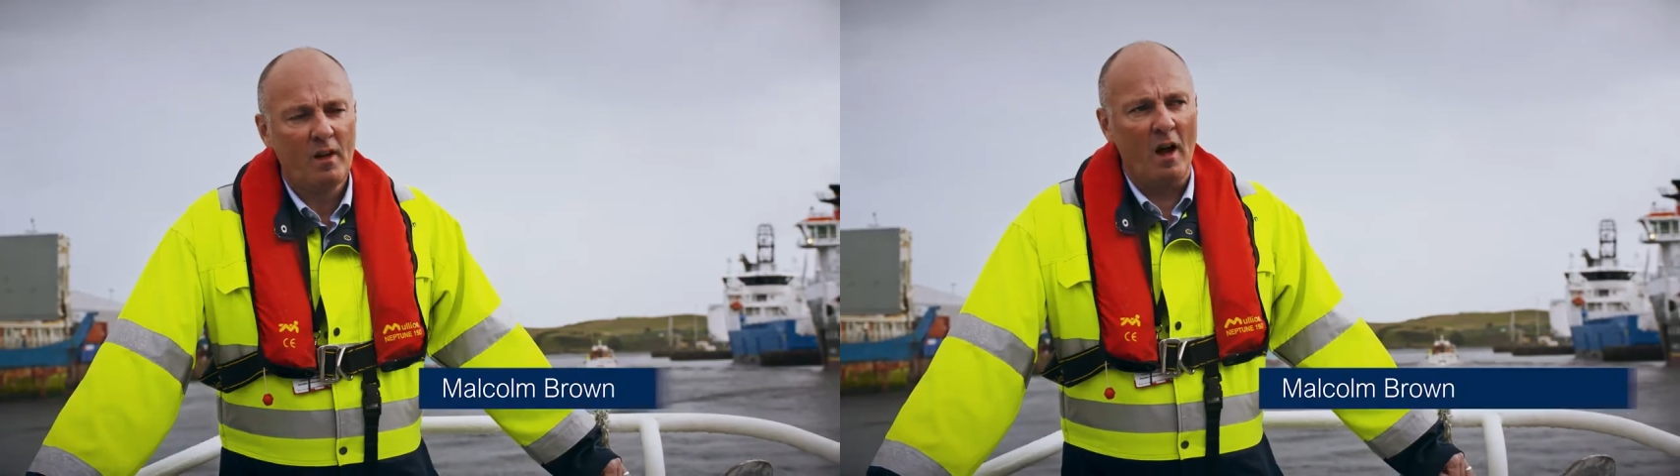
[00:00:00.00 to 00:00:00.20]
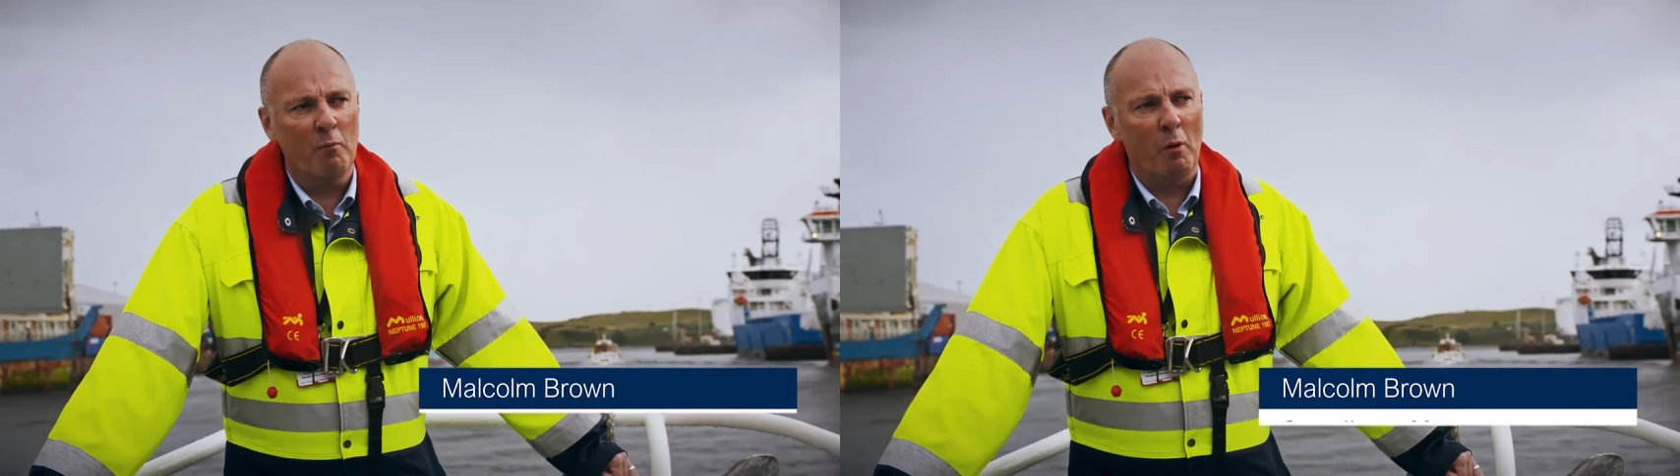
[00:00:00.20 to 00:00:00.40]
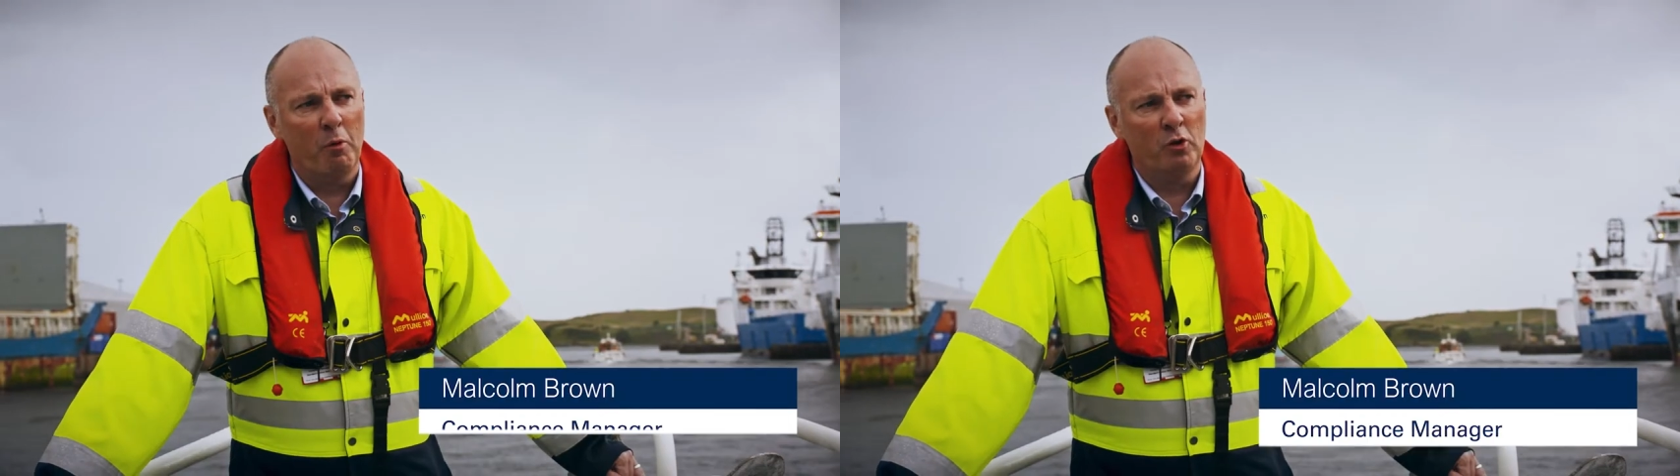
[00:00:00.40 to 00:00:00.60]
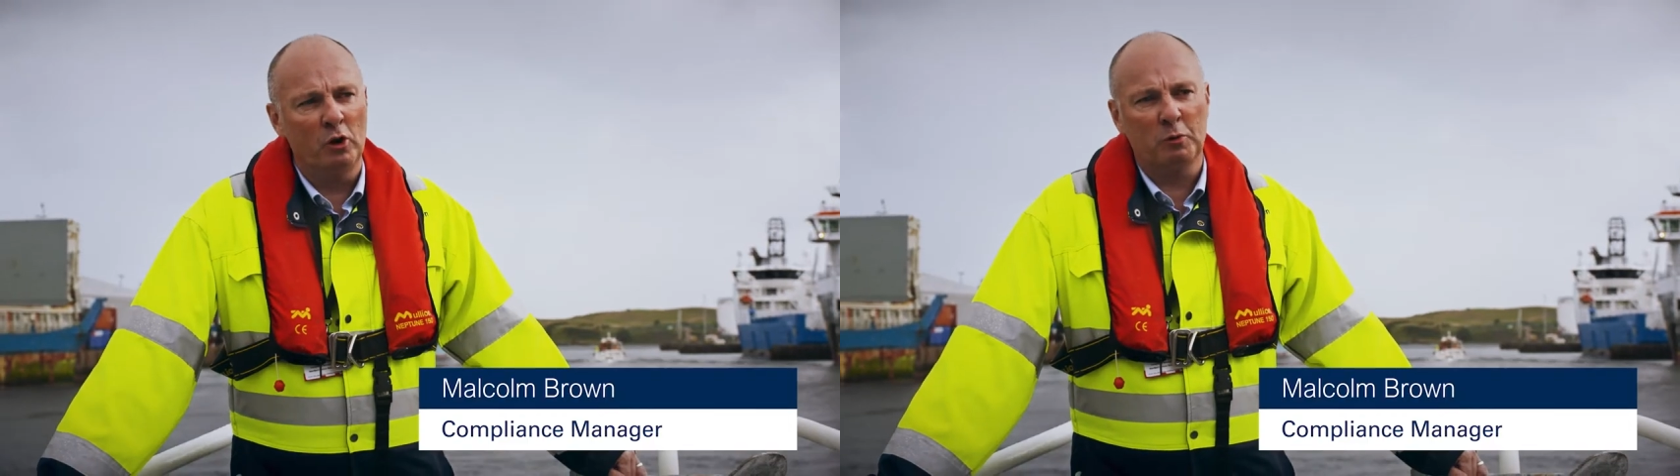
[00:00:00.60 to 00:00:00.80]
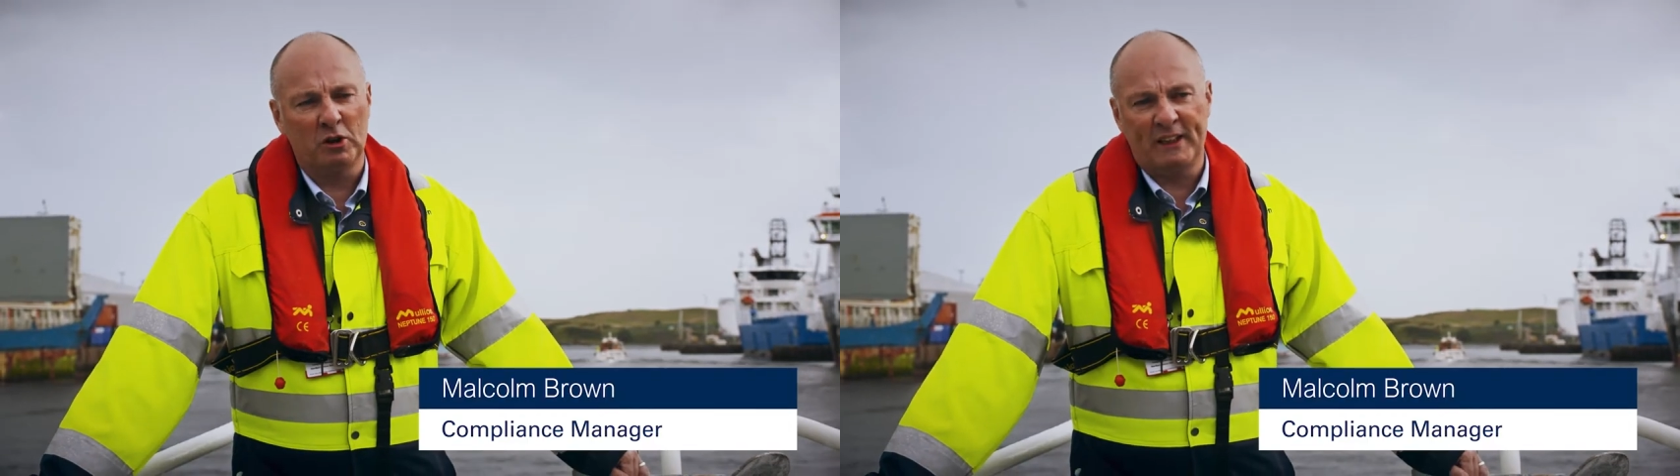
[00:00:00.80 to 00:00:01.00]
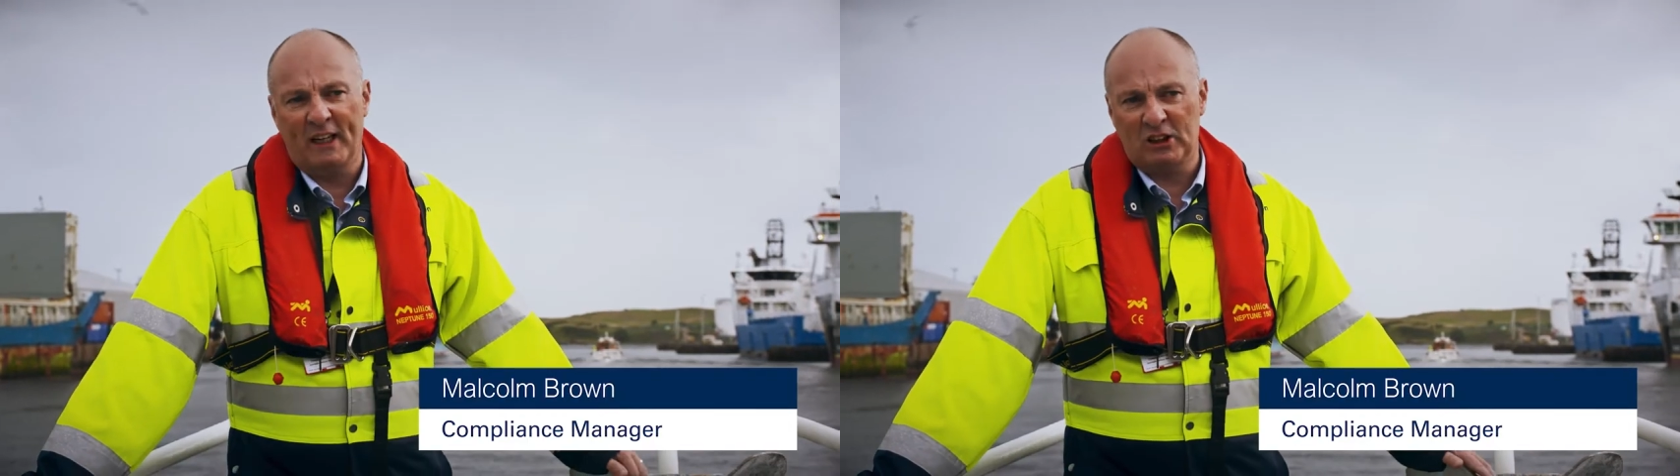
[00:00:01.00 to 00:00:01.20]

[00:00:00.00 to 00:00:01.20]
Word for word: and what we'll do is we'll just take a